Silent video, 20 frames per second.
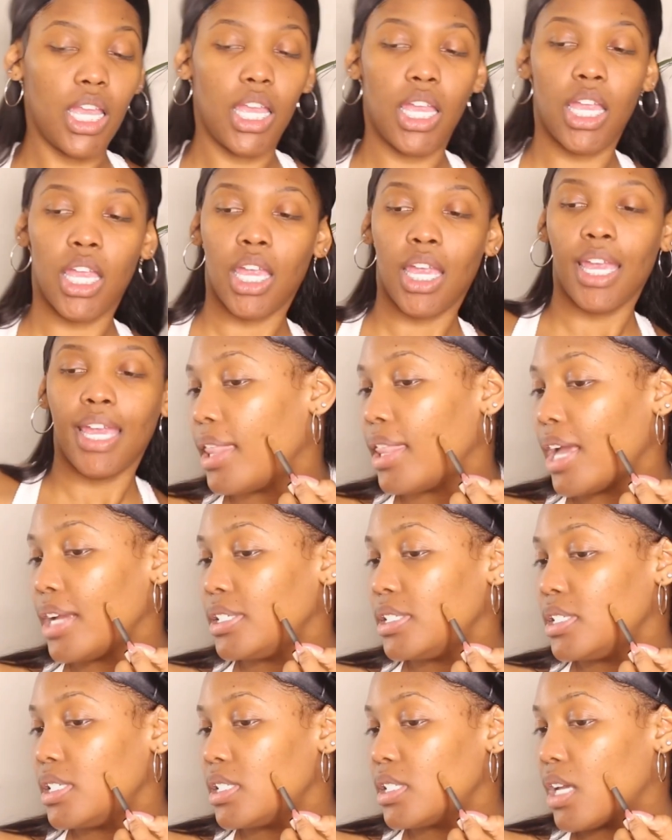I like to
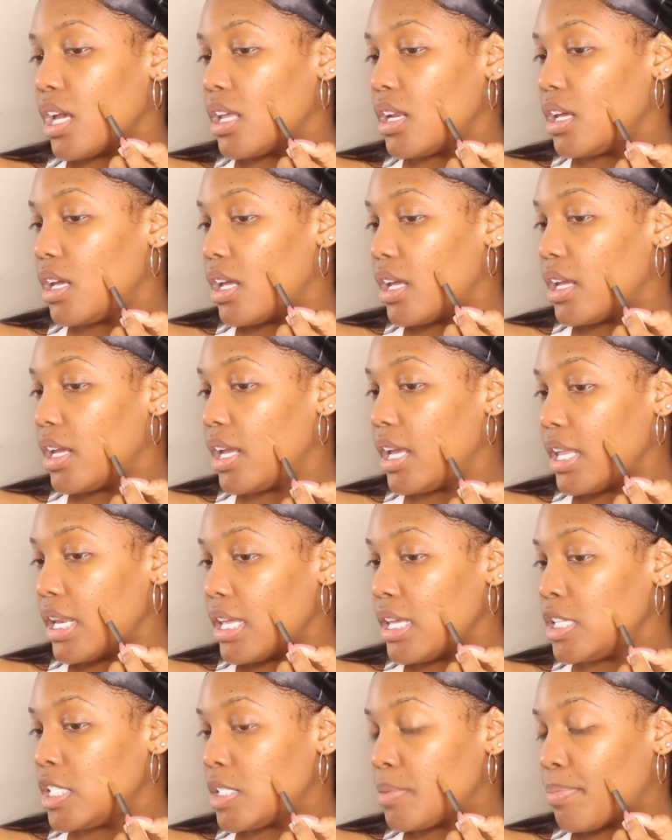just kind of, any
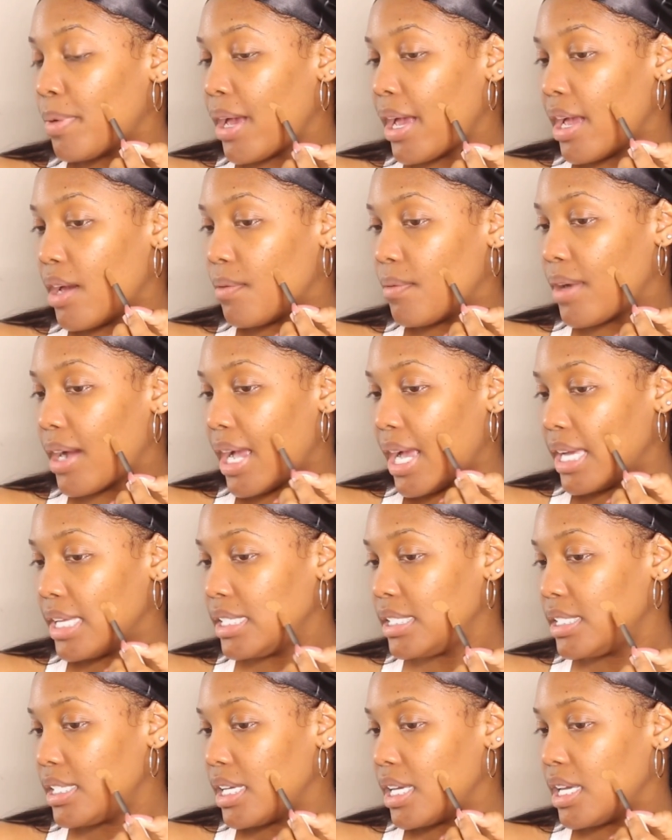spot where I
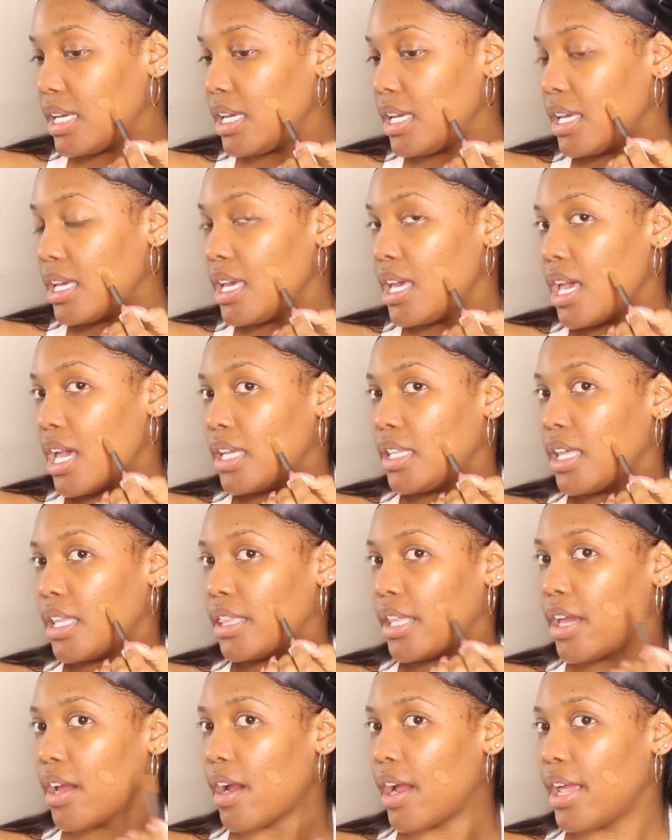see that there
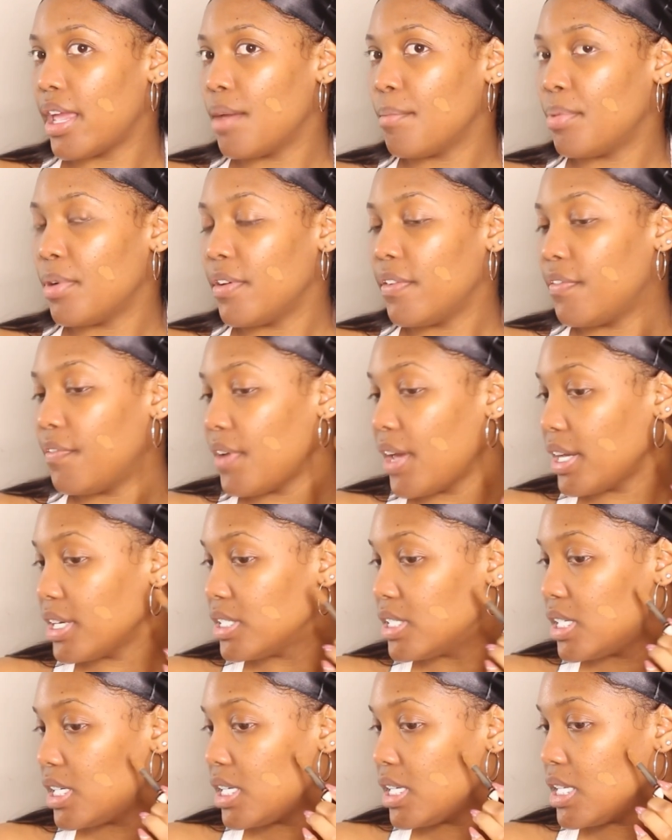are
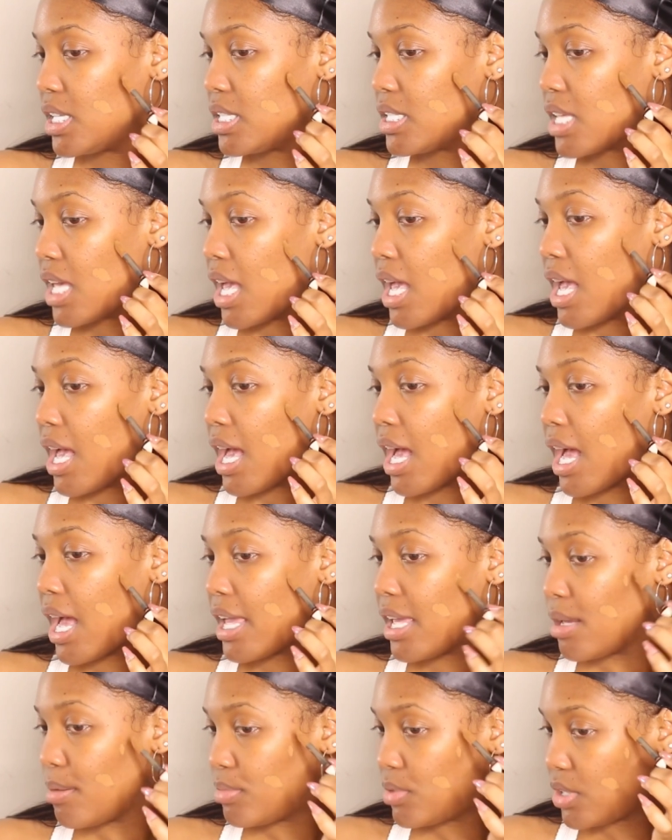imperfections, I am
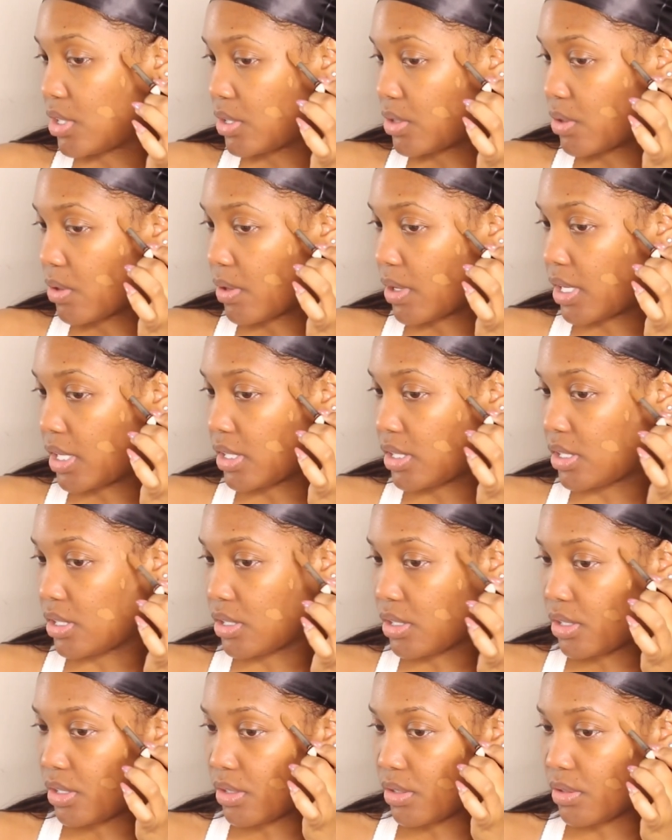just going to
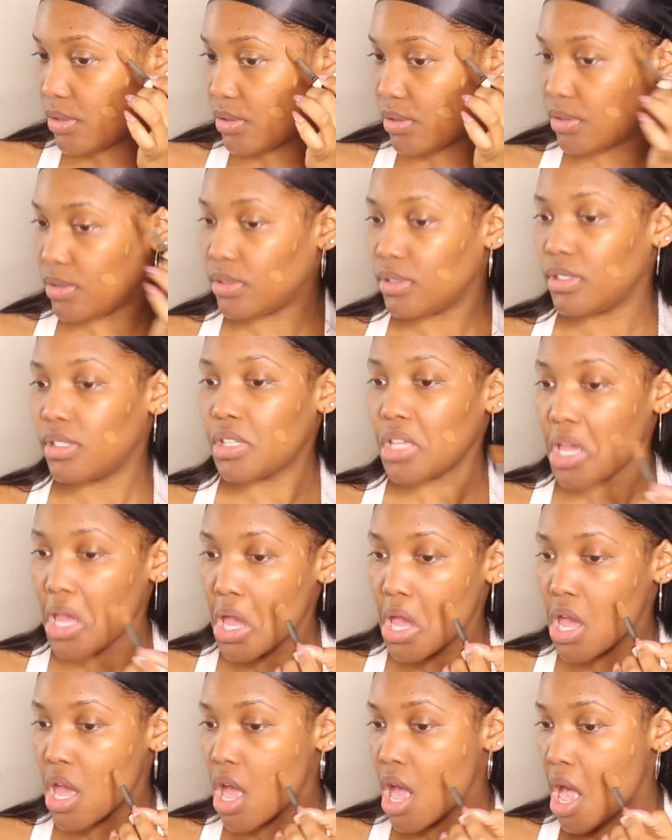use,
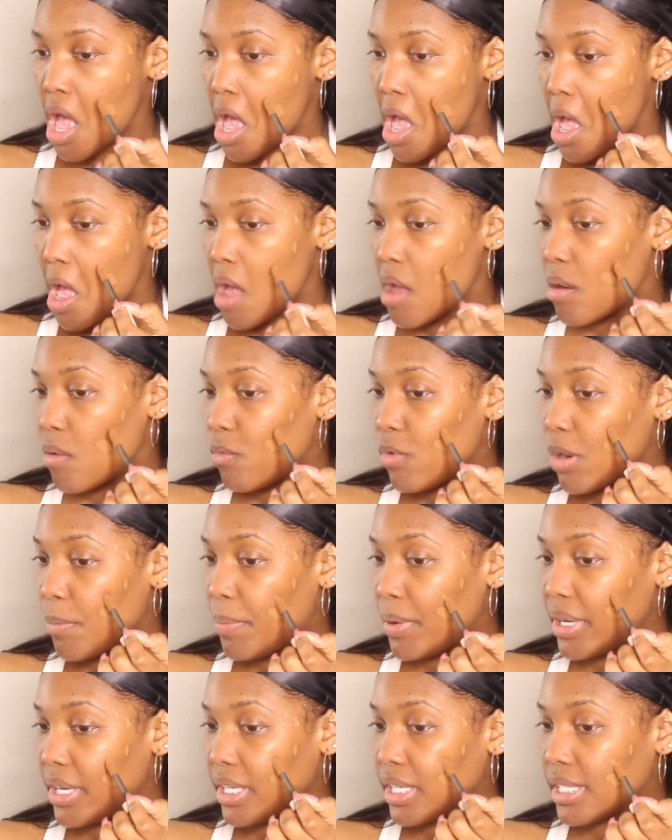well, put a
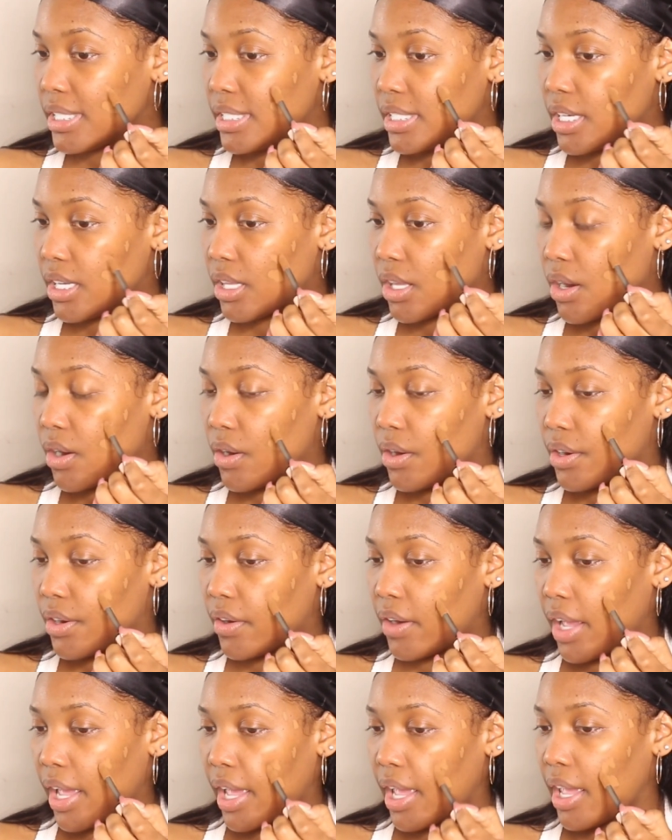concealer on,
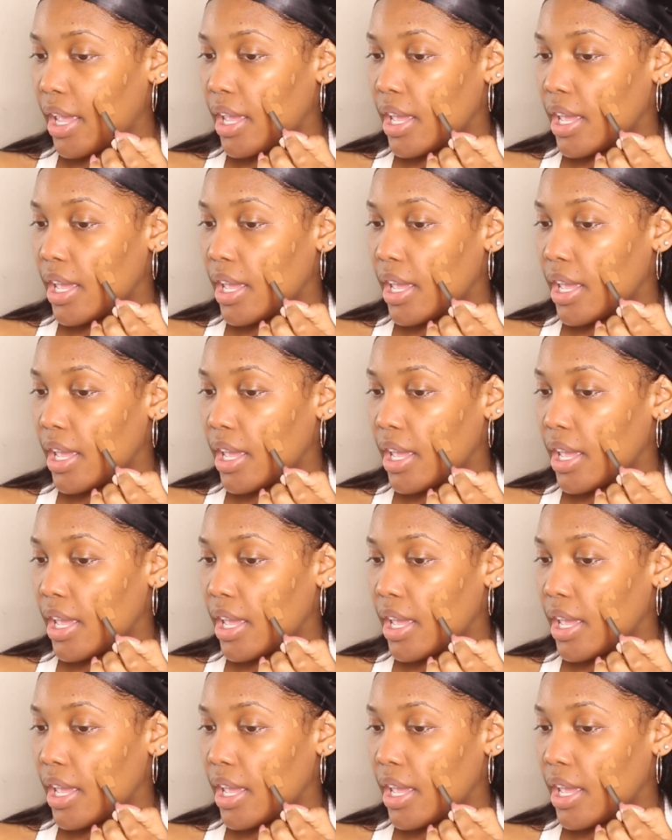okay?